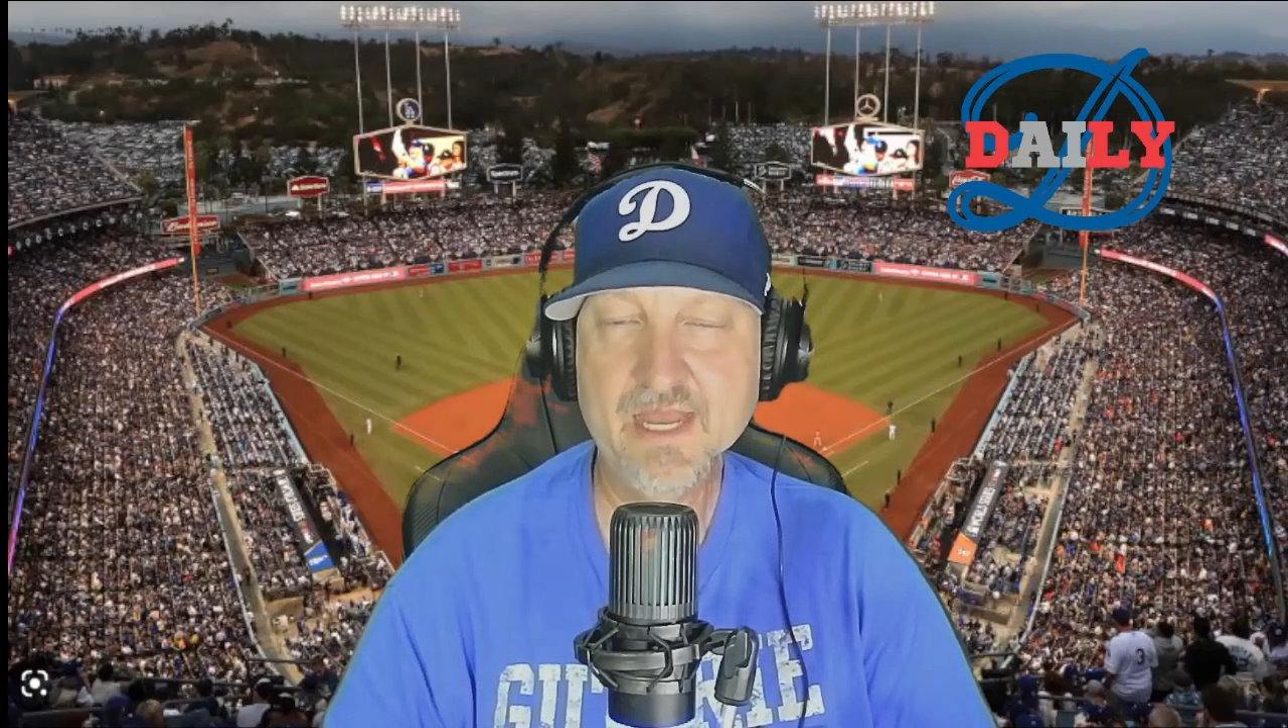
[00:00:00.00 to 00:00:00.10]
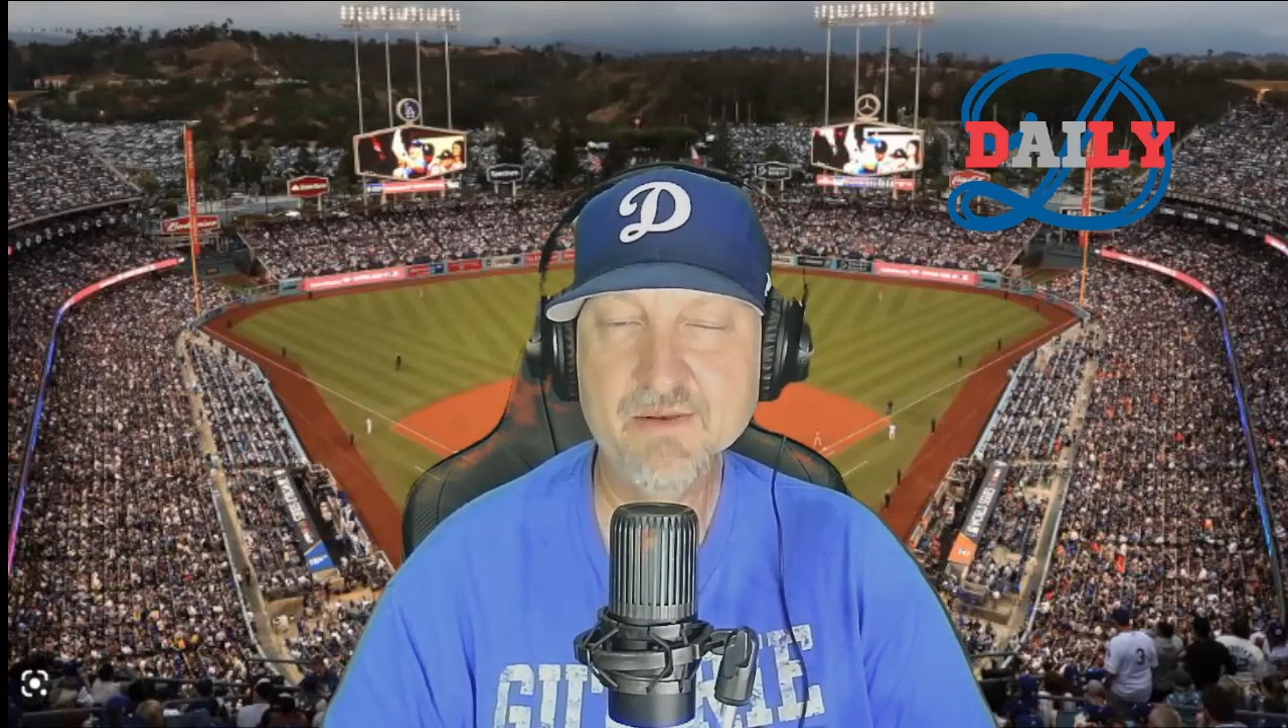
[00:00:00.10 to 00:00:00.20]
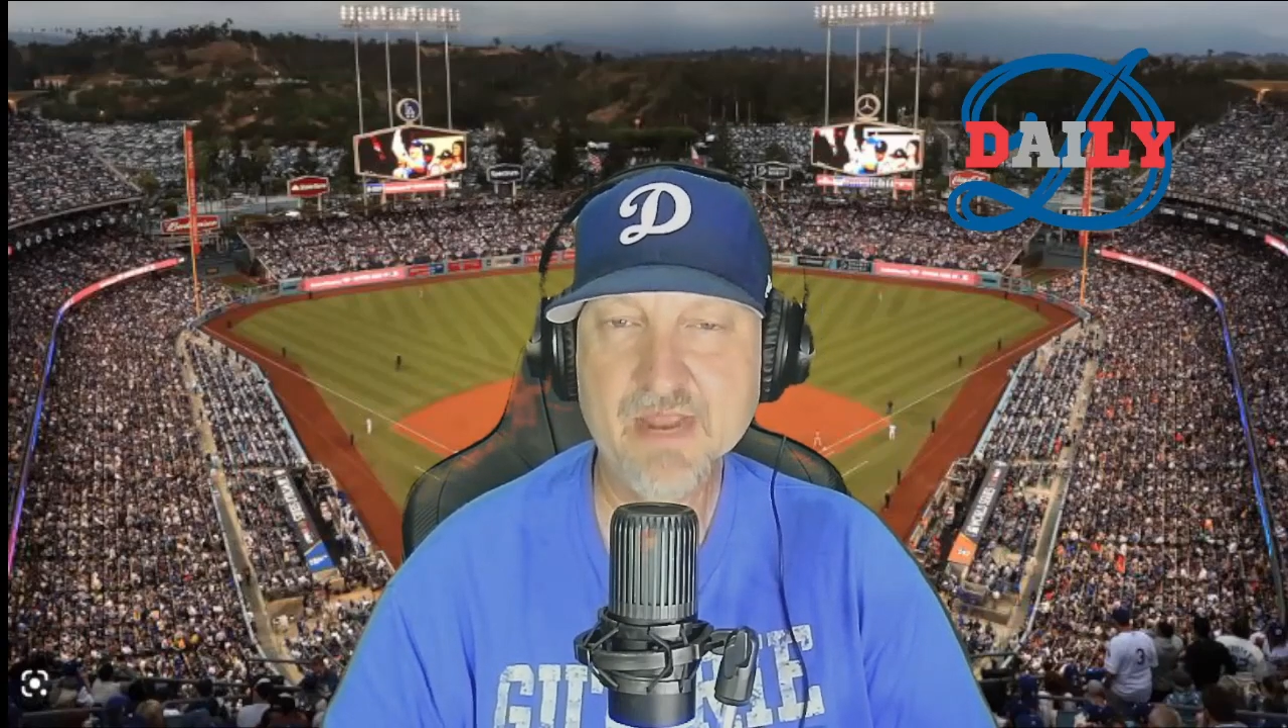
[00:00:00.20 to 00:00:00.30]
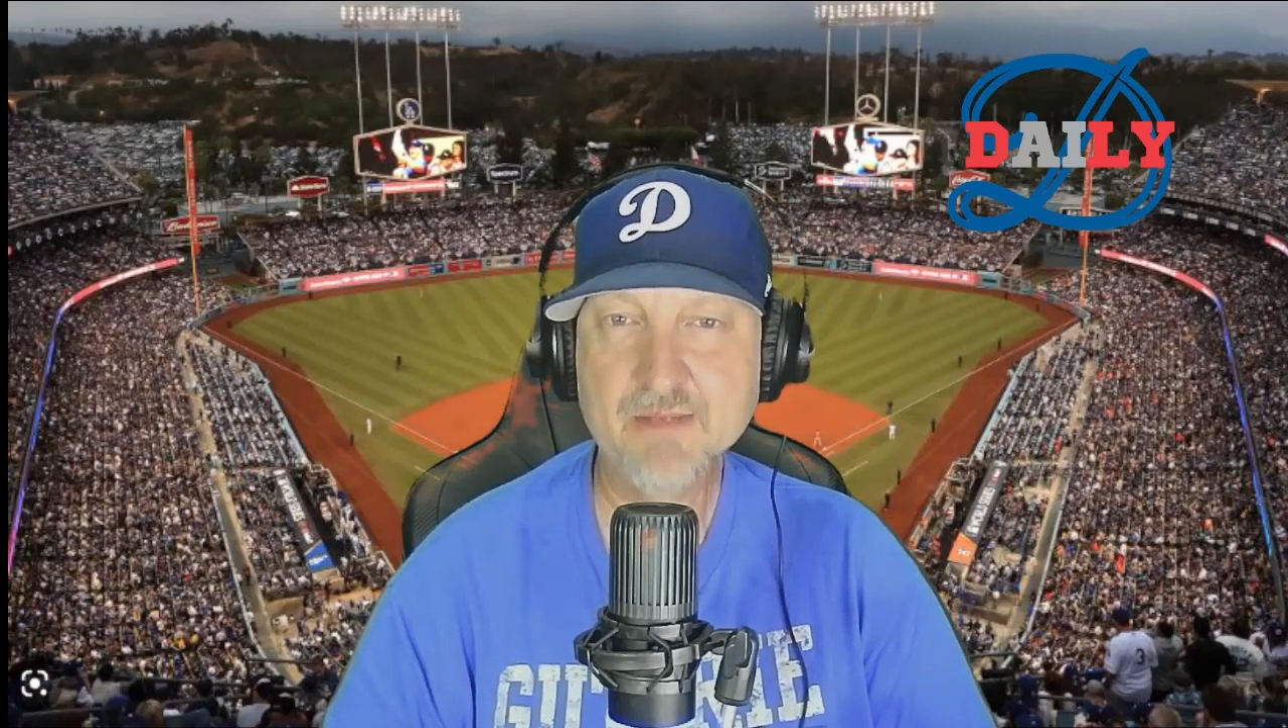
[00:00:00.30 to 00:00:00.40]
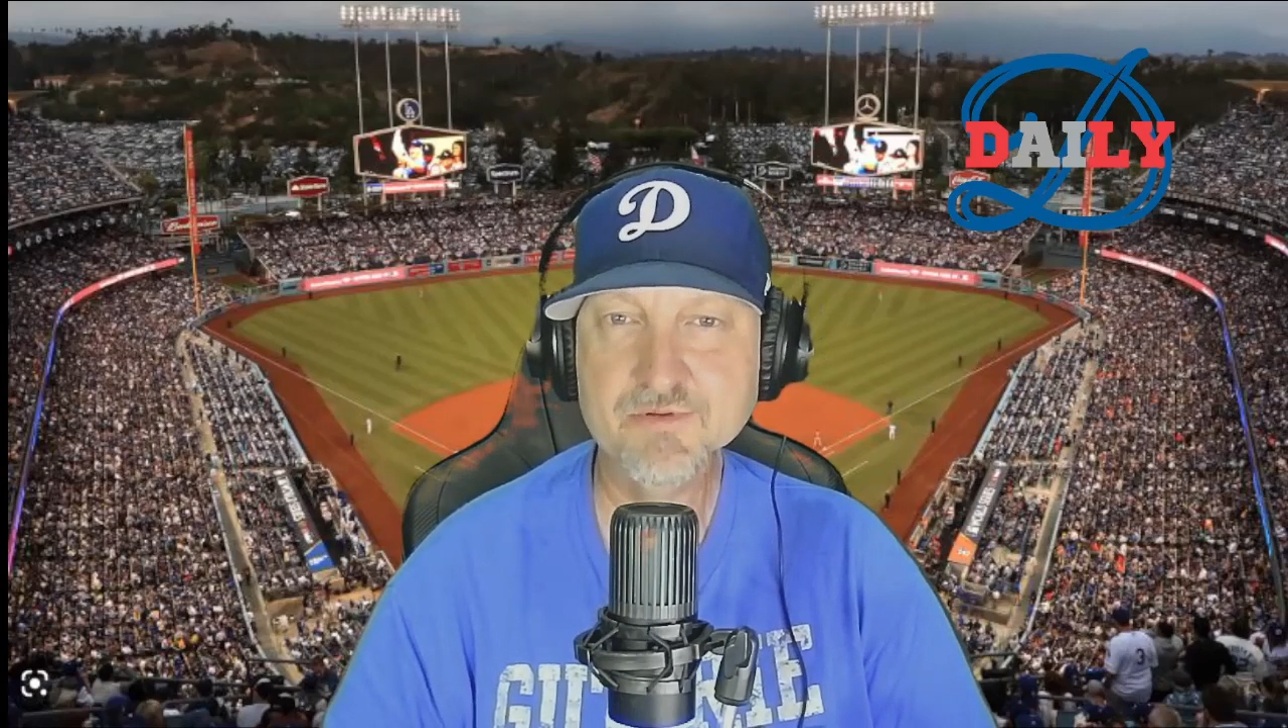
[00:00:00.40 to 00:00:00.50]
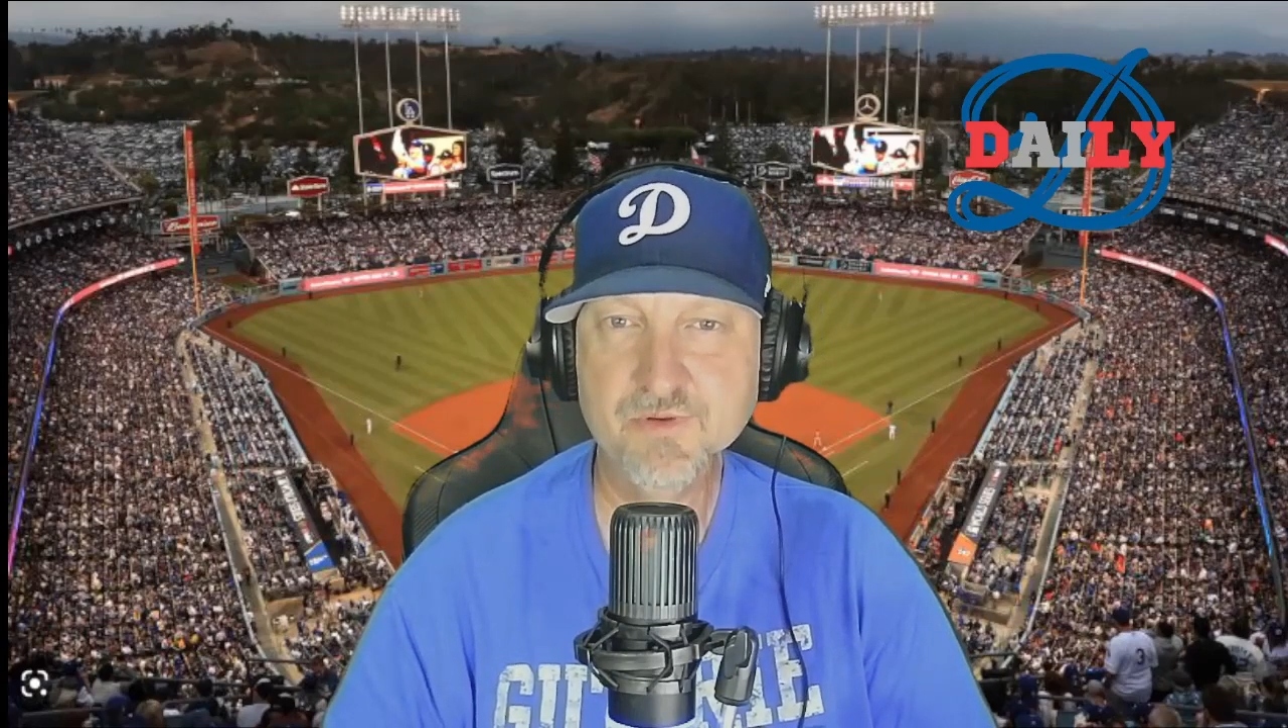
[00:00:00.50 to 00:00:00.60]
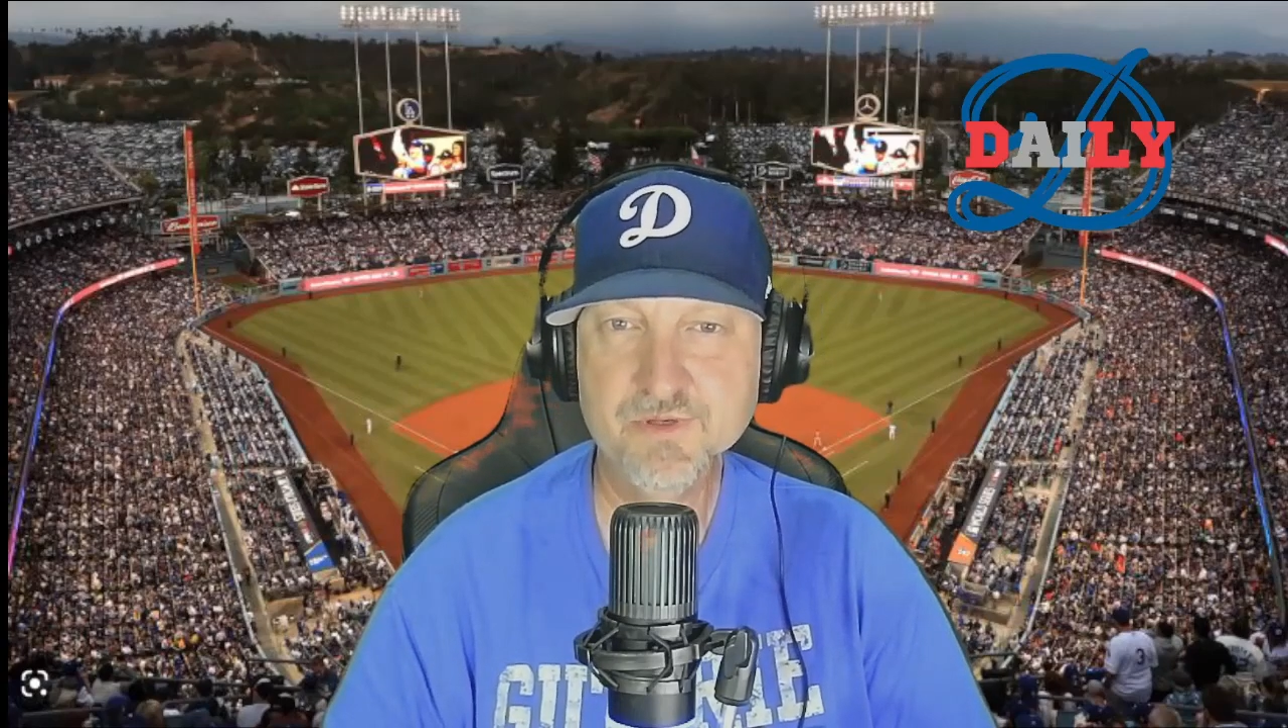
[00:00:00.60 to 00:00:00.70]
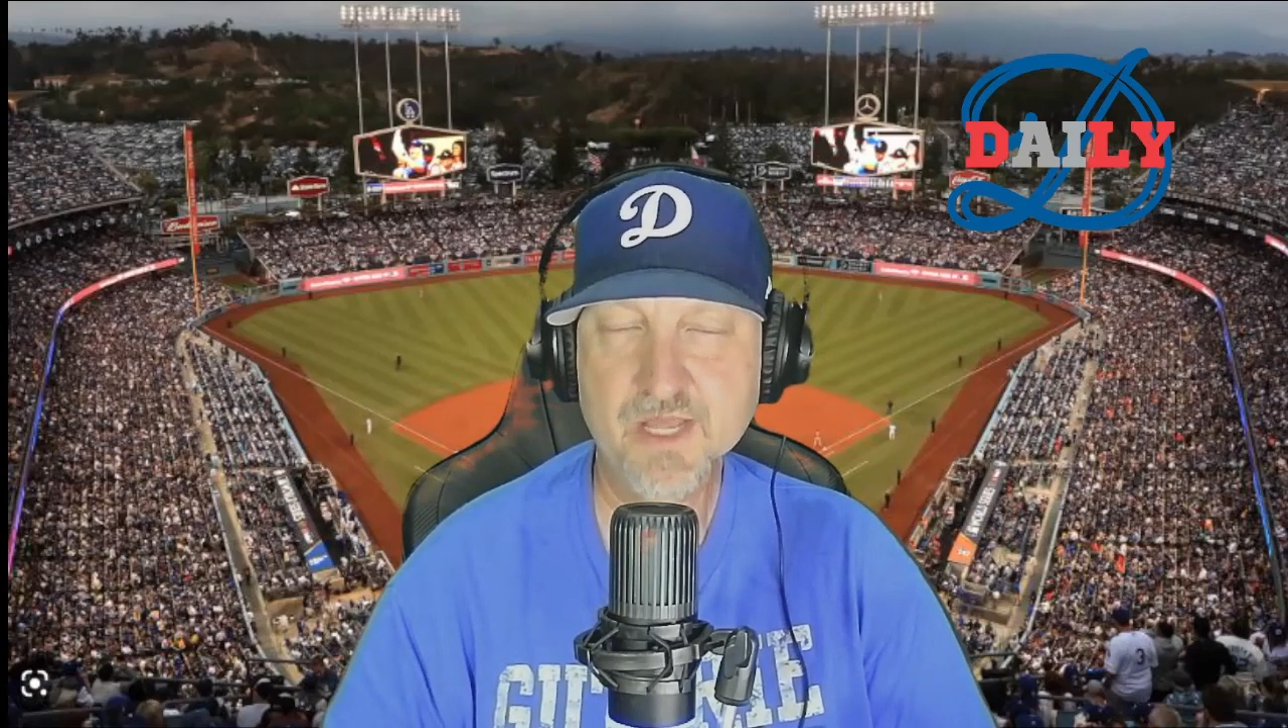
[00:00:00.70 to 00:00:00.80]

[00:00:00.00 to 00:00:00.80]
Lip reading: absolutely